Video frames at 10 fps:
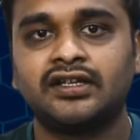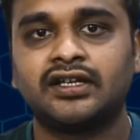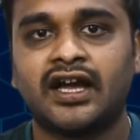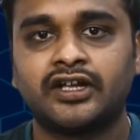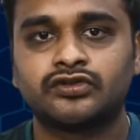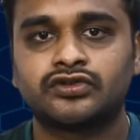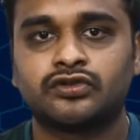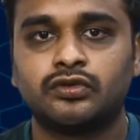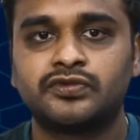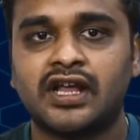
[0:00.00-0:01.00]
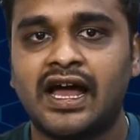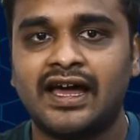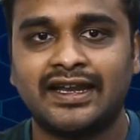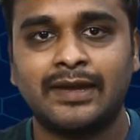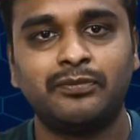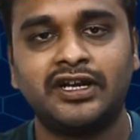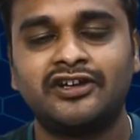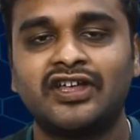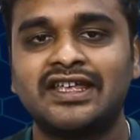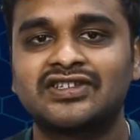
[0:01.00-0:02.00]
the gyroscopes are
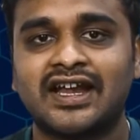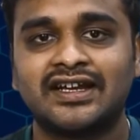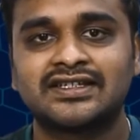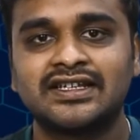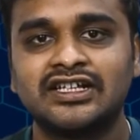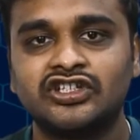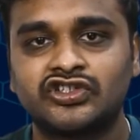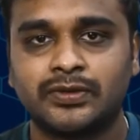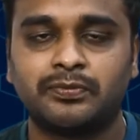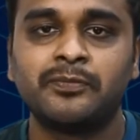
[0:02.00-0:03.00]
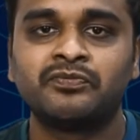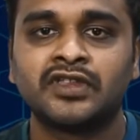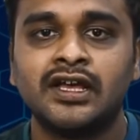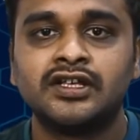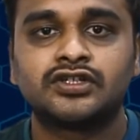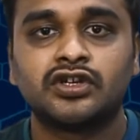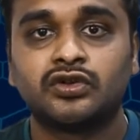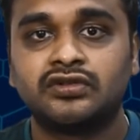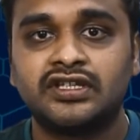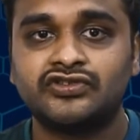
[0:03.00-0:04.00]
embedded inside a single chip. So
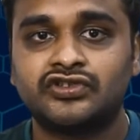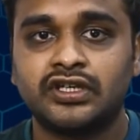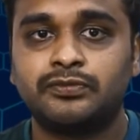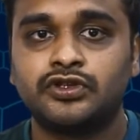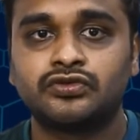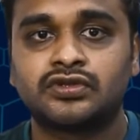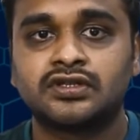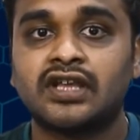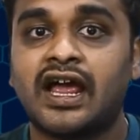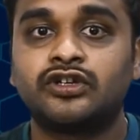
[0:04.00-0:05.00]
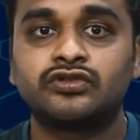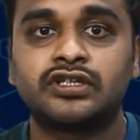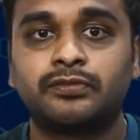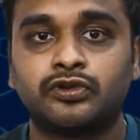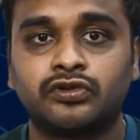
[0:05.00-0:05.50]
this chip uses I2C